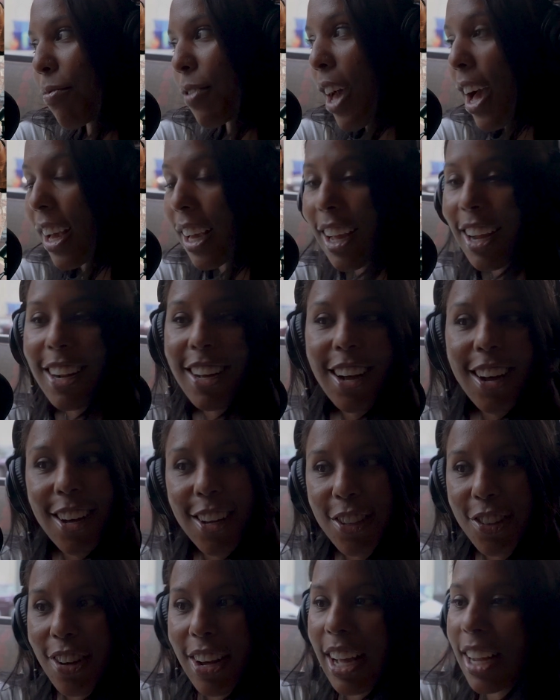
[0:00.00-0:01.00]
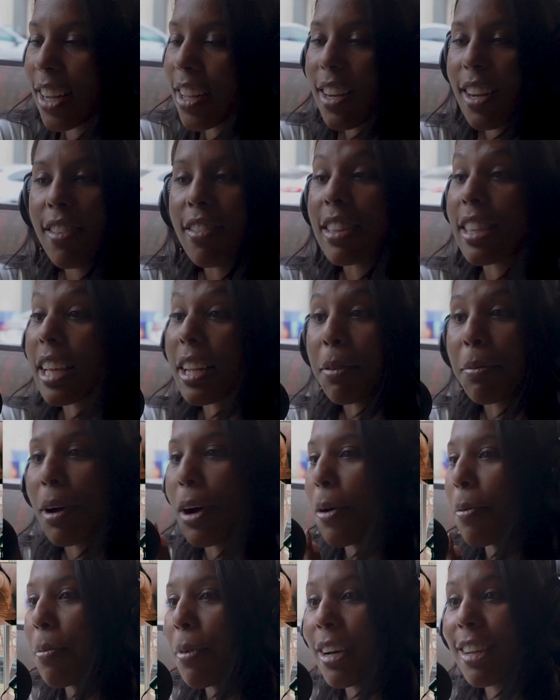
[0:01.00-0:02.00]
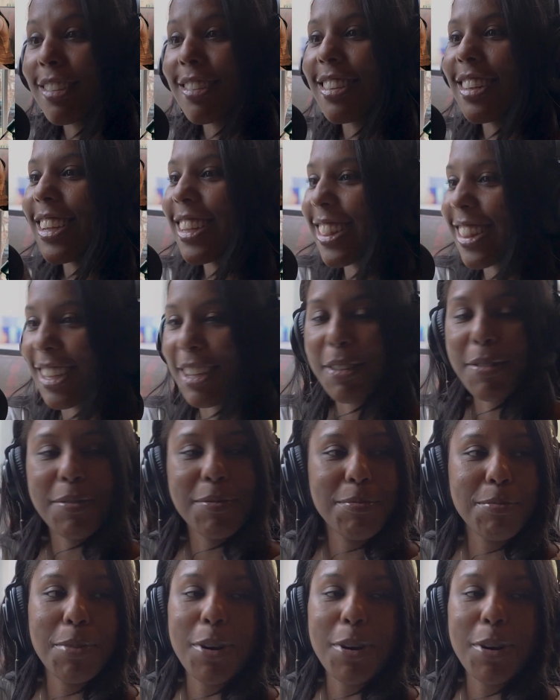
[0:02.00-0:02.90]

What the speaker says: I got a contract. I didn't even tell them how much, nothing.